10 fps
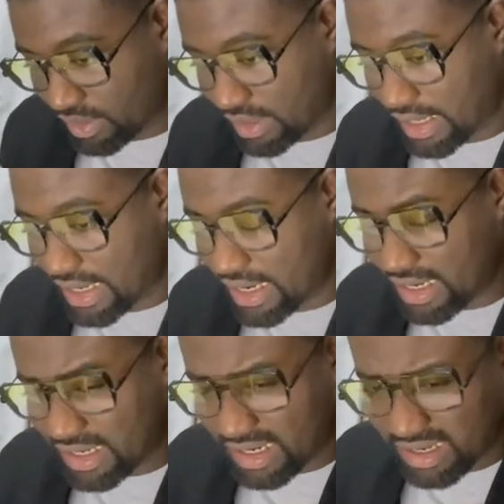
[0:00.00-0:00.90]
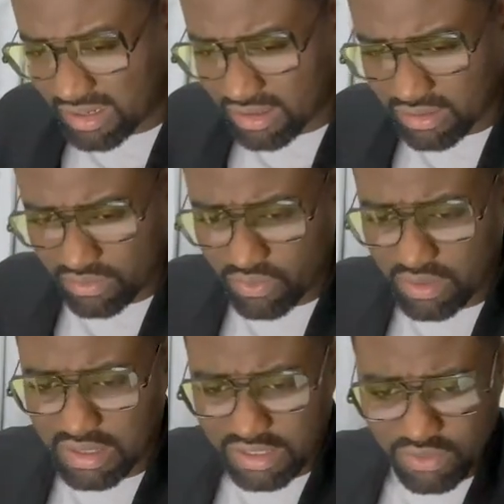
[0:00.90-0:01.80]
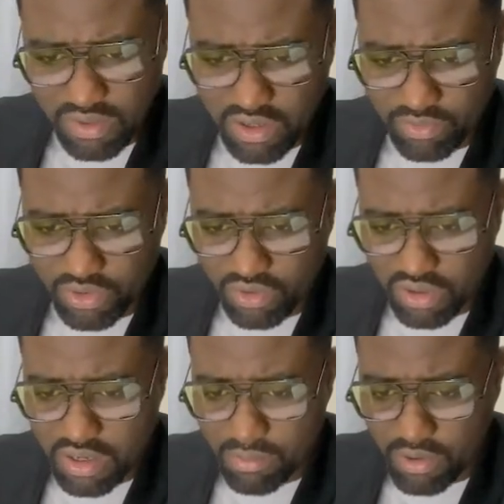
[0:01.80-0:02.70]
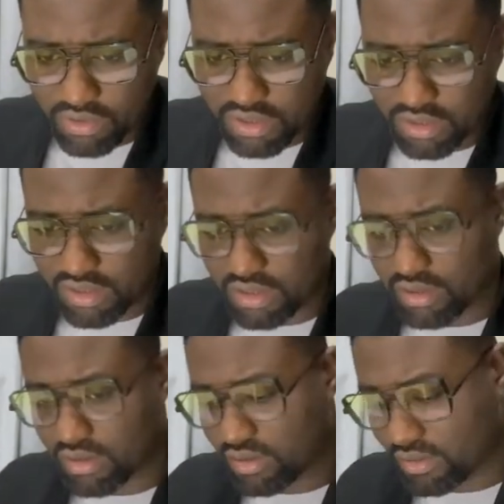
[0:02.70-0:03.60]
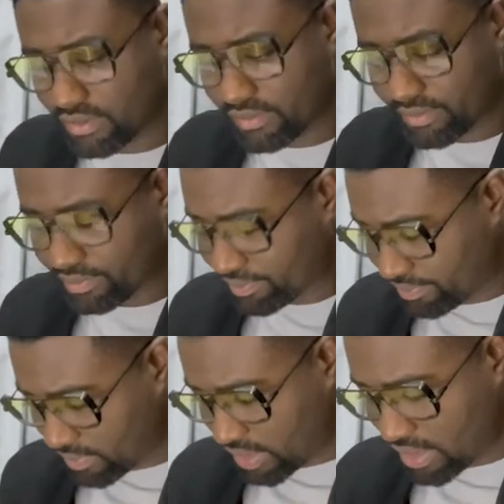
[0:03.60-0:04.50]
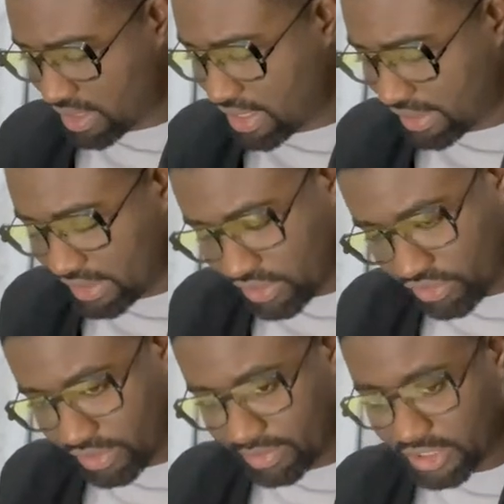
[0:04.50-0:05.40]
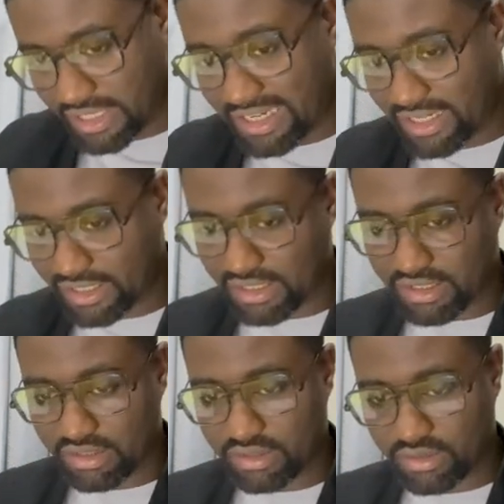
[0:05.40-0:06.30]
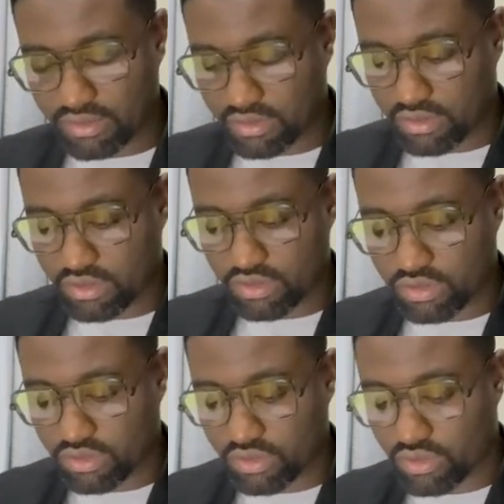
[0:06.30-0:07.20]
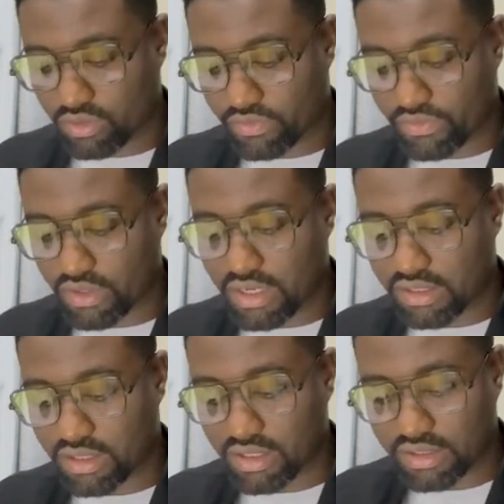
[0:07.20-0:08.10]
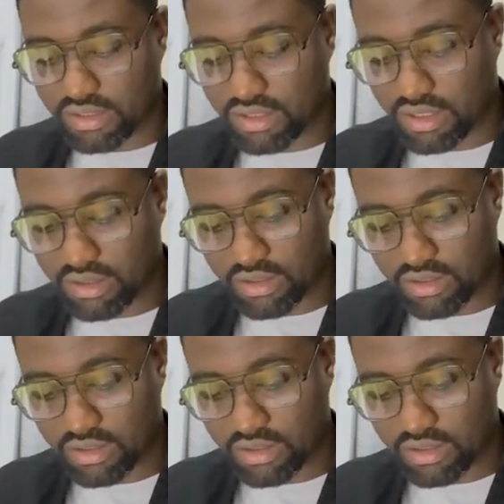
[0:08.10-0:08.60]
And then the last one I'll be talking about is the description list. So for that, let's say